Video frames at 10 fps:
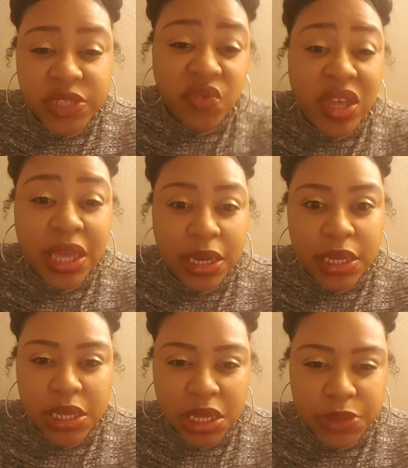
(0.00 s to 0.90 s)

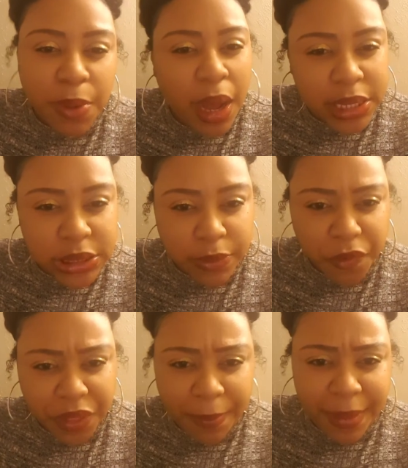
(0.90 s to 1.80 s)
vegan as possible,
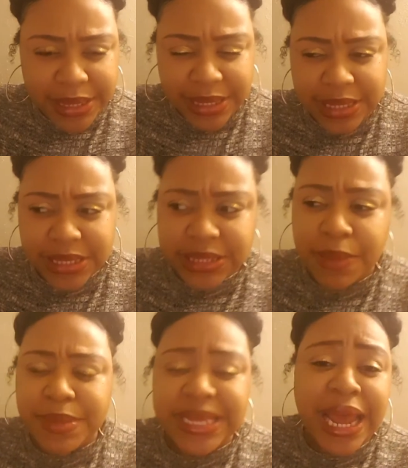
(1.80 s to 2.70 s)
if that makes any sense.
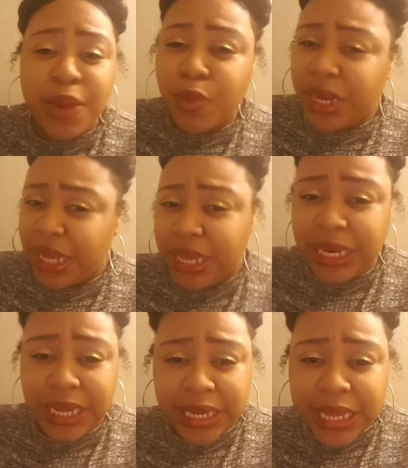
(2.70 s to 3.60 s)
That means I didn't want to eat
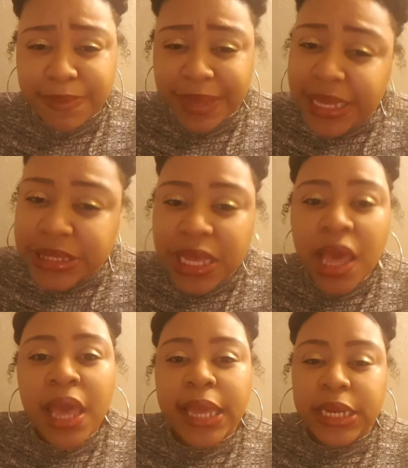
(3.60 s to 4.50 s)
any deep meats,
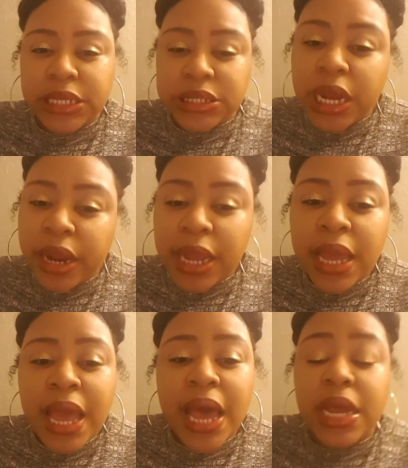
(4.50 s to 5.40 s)
any dairy.
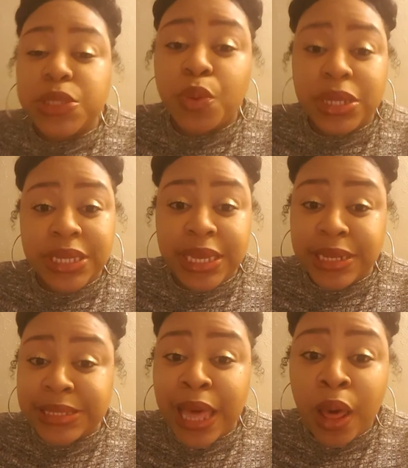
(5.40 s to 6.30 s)
I just wanted to eat
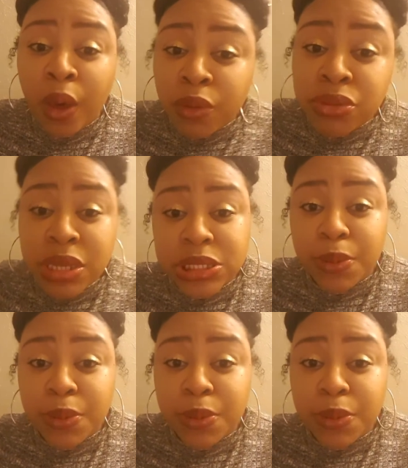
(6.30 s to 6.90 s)
as healthy as